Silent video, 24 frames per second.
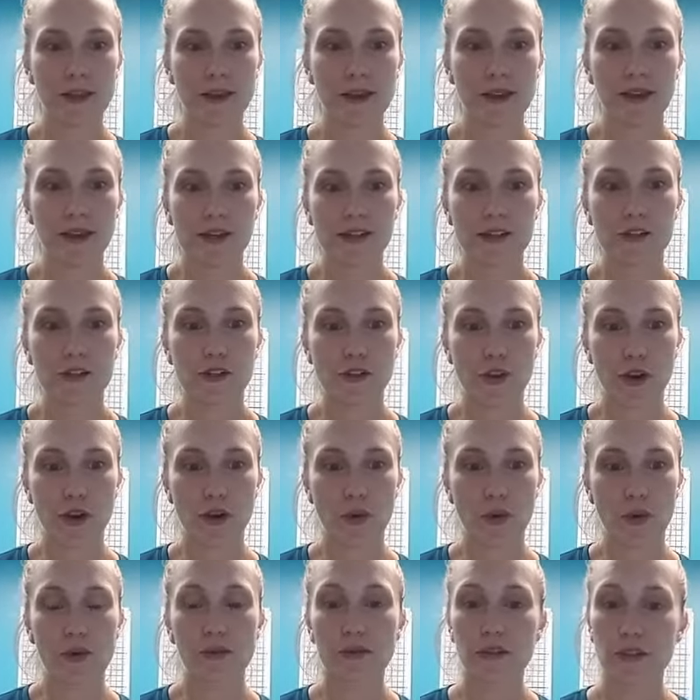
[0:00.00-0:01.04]

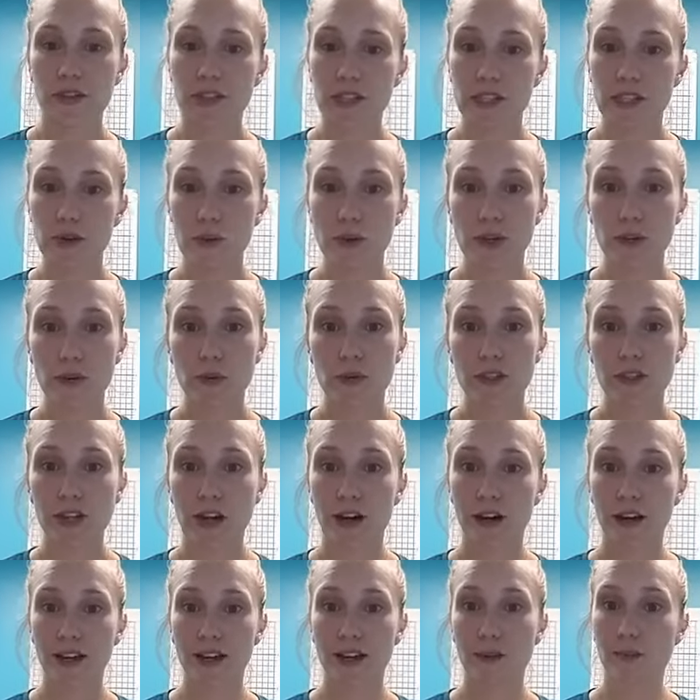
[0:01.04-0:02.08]
So for this week, we're
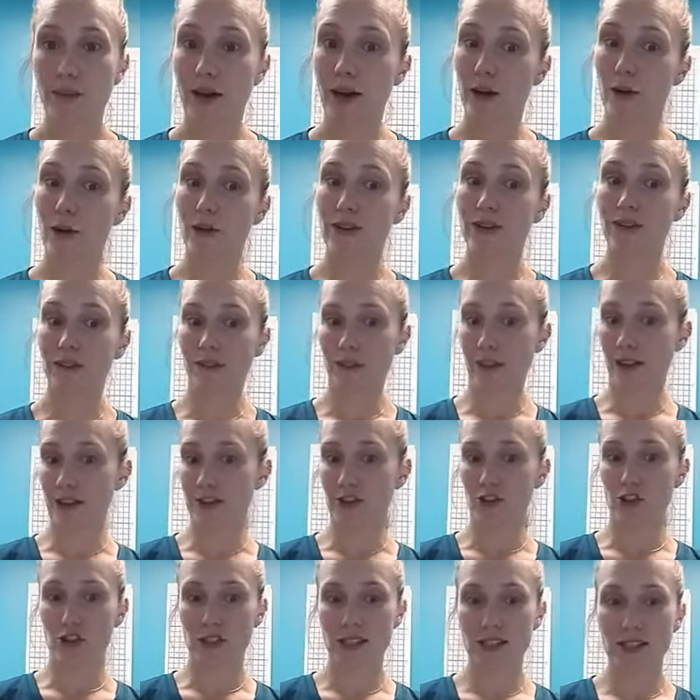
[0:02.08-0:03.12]
talking about
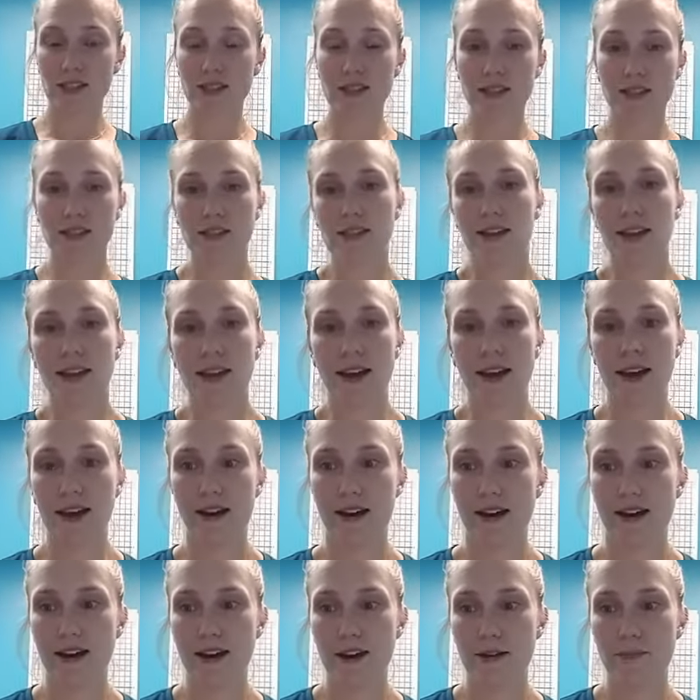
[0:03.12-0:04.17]
lunges.
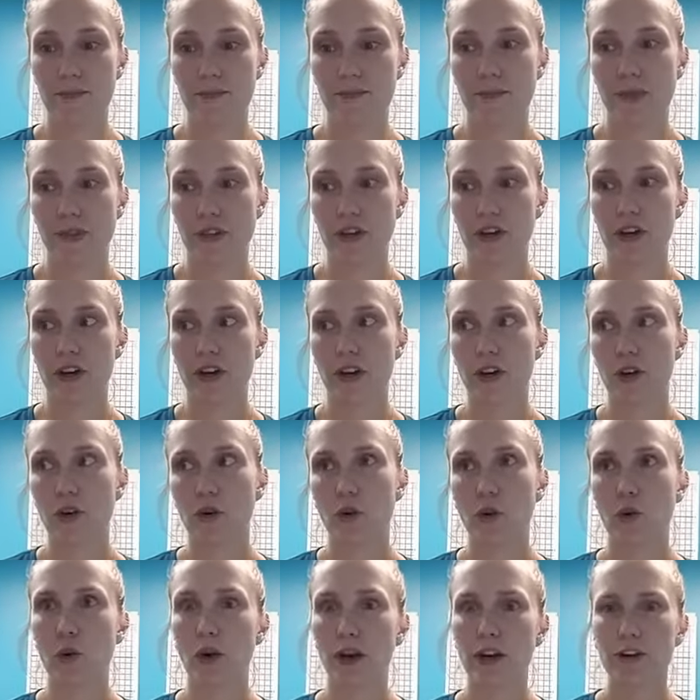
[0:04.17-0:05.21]
There are
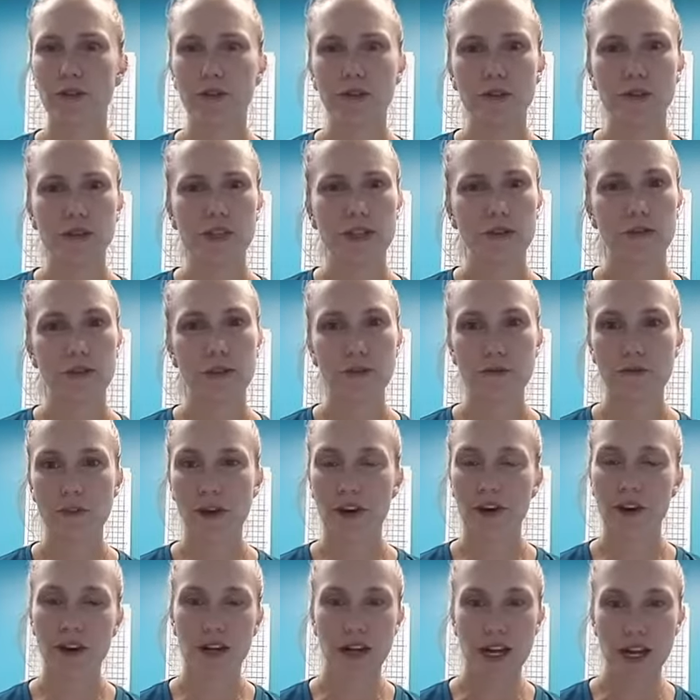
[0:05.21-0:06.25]
quite a few different
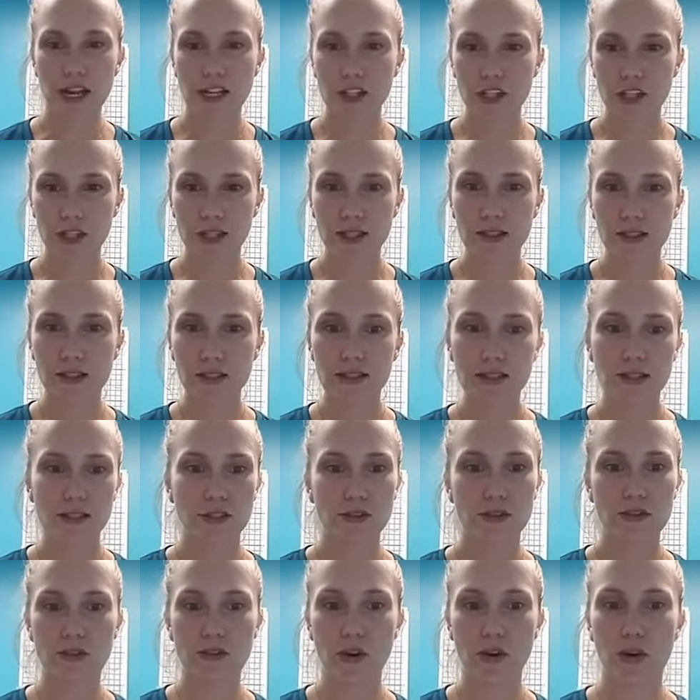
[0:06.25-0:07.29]
variations.
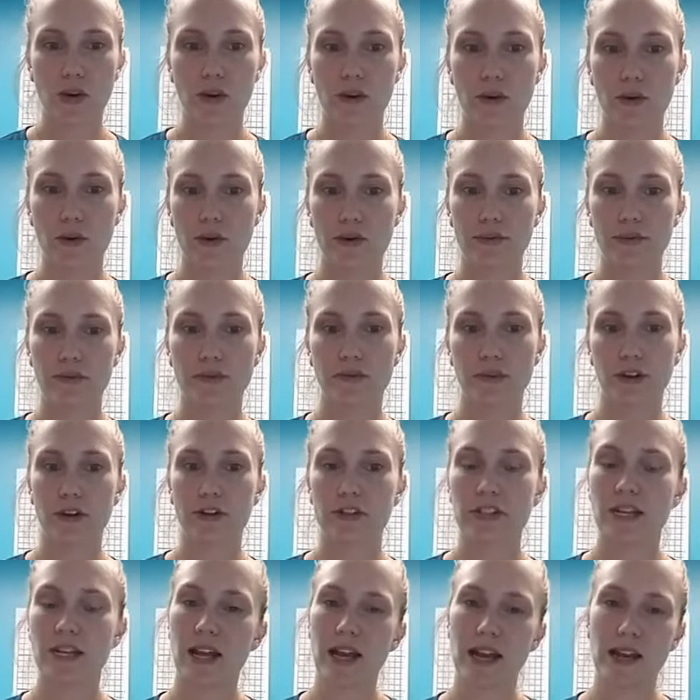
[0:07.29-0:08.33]
So for
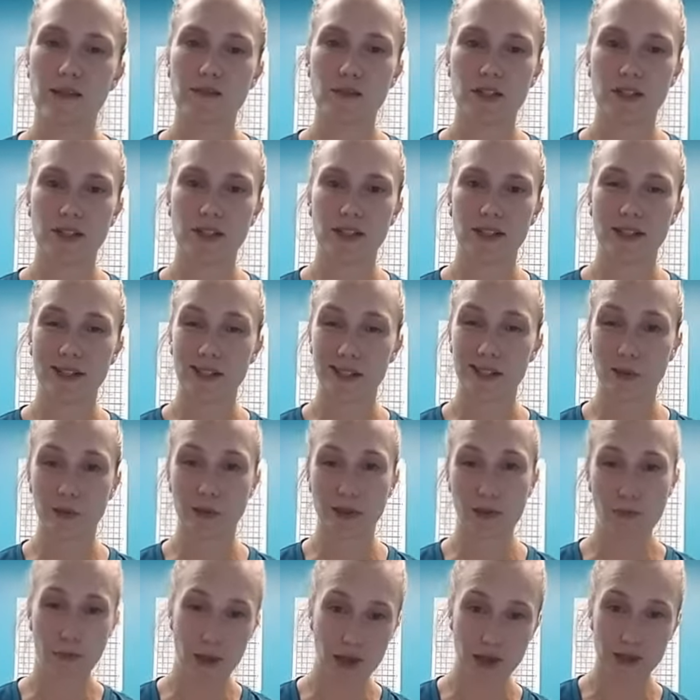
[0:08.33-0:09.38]
today, I'm just gonna stick with the
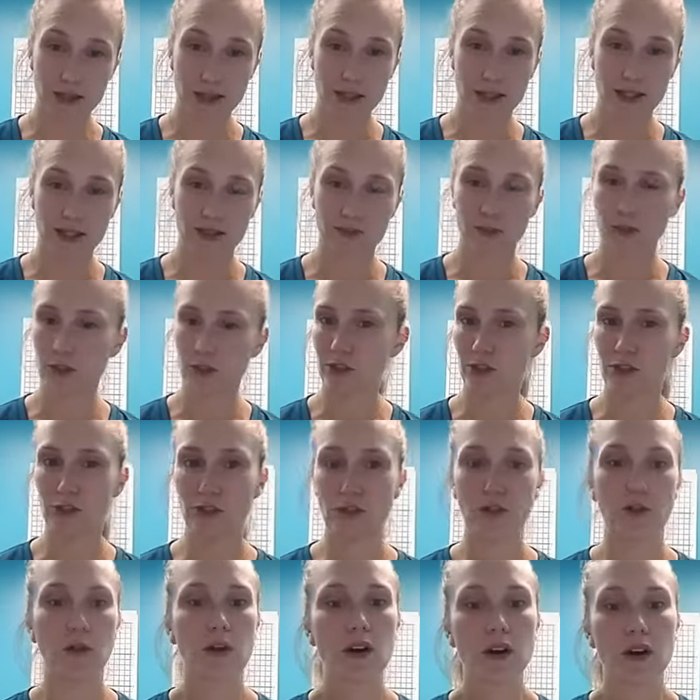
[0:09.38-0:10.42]
basics. I'm just gonna
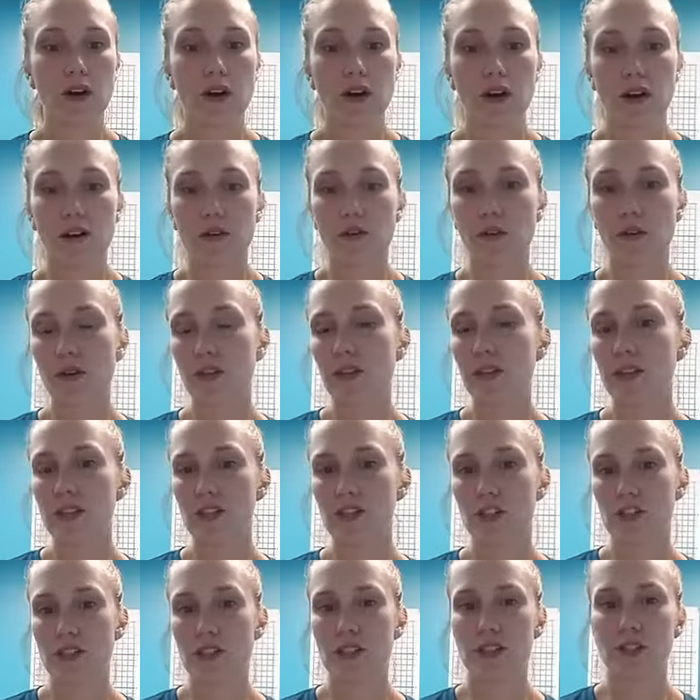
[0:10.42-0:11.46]
do forward
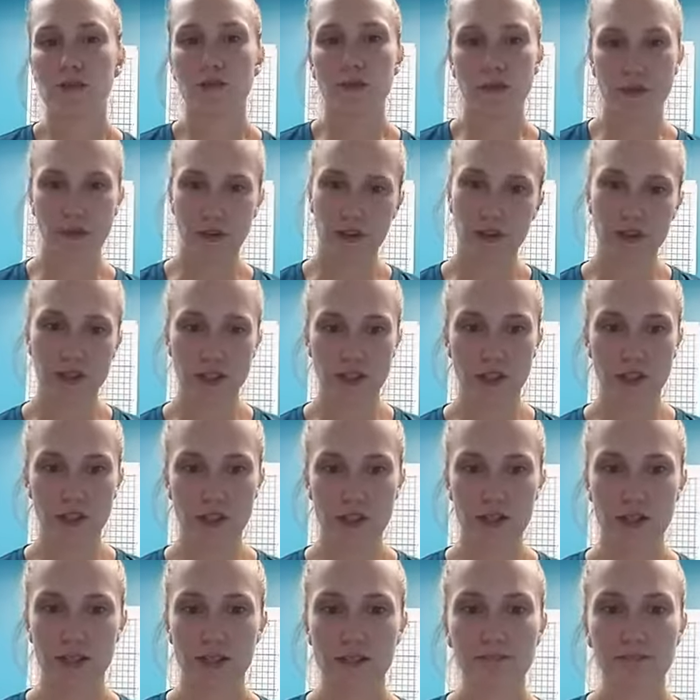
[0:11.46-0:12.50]
lunges, reverse lunges.